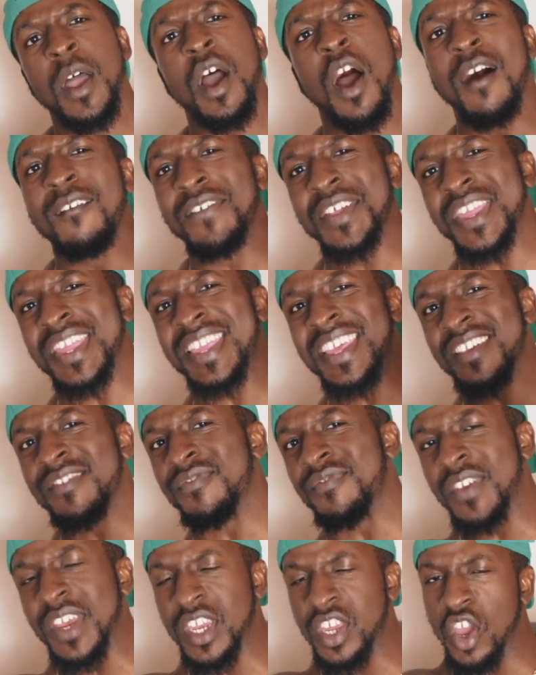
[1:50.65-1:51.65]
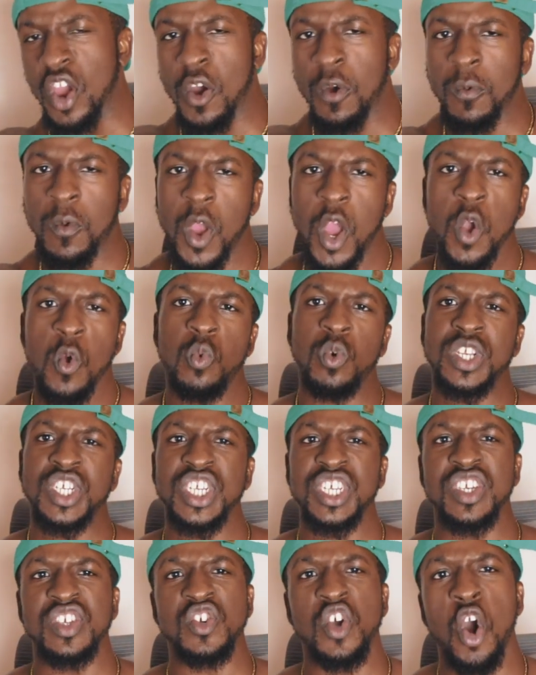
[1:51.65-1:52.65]
of this video,
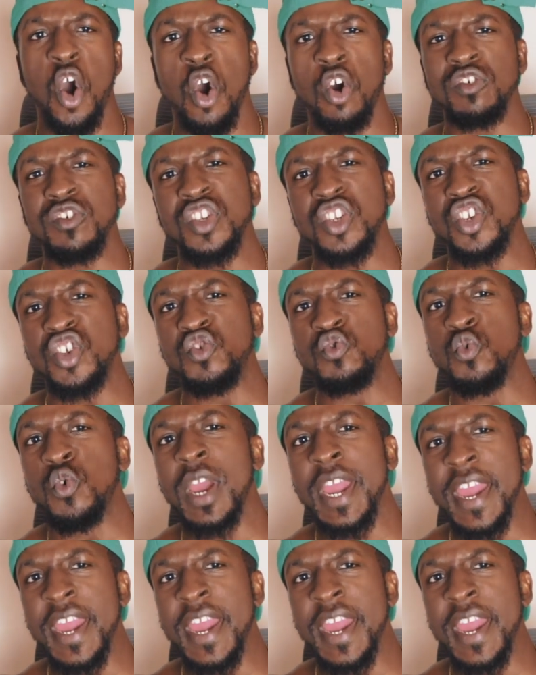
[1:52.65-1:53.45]
which is called New